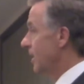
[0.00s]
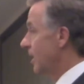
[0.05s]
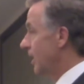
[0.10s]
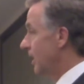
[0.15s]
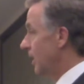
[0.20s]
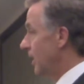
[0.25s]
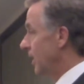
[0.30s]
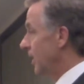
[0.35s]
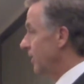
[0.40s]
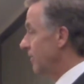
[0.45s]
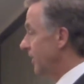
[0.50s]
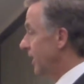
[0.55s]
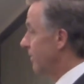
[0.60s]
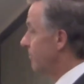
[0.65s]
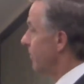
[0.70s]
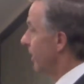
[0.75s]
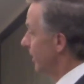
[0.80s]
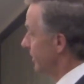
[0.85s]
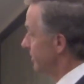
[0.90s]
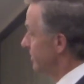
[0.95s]
And
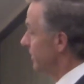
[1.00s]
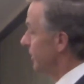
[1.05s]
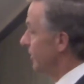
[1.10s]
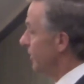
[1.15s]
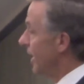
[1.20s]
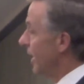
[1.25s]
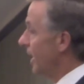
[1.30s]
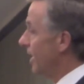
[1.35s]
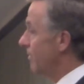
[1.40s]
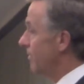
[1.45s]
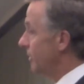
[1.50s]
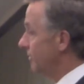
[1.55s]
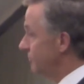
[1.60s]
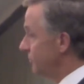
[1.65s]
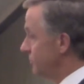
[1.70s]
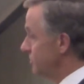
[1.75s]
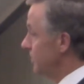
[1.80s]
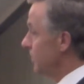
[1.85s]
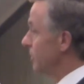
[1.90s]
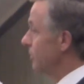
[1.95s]
that might sound high, but if
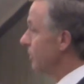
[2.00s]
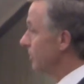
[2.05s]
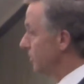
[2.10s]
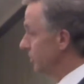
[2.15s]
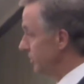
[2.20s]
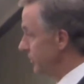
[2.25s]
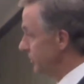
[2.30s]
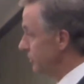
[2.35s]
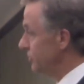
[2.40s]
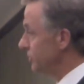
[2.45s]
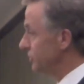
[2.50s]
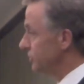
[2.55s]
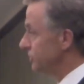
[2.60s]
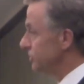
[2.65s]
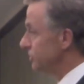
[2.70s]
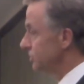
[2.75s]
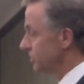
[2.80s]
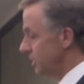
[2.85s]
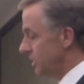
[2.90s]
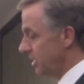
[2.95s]
it's been double digits,
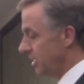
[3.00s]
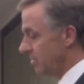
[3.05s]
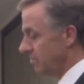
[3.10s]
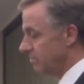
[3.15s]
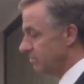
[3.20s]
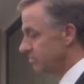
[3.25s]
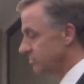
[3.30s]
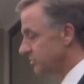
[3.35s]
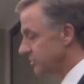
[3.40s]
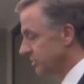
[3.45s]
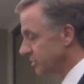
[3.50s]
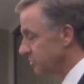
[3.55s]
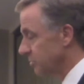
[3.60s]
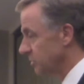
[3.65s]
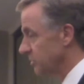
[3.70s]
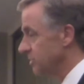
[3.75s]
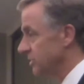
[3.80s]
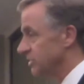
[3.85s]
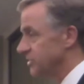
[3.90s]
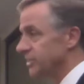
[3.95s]

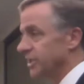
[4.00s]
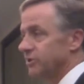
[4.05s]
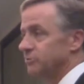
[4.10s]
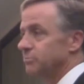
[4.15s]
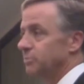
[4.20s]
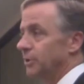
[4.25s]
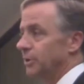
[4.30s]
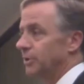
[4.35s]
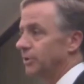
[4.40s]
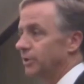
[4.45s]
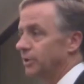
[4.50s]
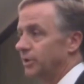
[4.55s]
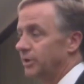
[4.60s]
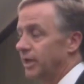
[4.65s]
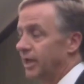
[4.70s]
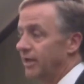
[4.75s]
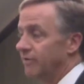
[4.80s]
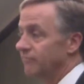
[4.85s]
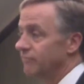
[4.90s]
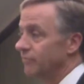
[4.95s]
6% sounds pretty good.
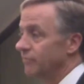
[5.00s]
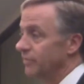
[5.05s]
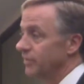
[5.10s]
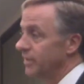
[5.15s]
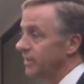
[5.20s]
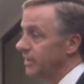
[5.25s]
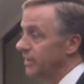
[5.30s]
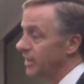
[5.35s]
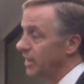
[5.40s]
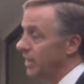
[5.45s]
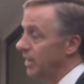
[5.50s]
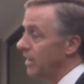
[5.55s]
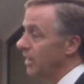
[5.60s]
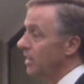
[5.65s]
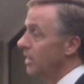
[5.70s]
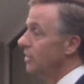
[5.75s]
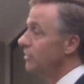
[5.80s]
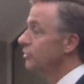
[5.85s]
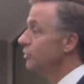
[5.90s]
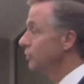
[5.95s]
And for
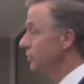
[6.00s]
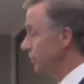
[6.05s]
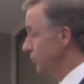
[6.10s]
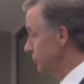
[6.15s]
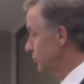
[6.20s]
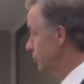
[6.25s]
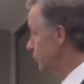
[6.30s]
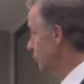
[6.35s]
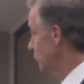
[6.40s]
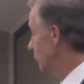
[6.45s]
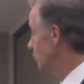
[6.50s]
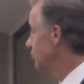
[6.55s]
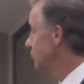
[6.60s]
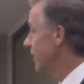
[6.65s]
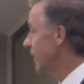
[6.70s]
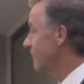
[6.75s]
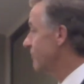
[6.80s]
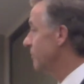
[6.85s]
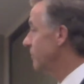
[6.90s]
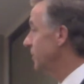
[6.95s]
the two-year schools,
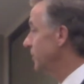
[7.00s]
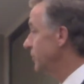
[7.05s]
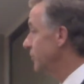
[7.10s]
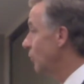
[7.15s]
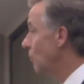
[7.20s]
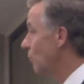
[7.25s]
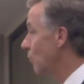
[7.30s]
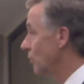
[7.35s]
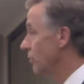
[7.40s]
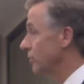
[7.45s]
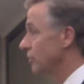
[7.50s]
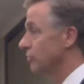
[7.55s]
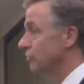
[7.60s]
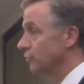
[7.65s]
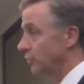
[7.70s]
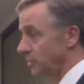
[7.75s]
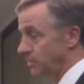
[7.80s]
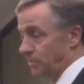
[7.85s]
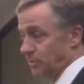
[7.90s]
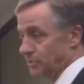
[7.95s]
to have it be no more than
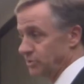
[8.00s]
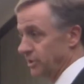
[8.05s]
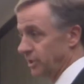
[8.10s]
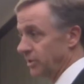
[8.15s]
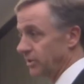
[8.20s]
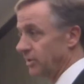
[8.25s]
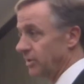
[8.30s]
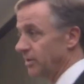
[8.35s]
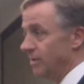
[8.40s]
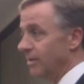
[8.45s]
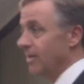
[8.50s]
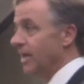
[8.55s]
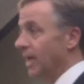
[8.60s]
3%.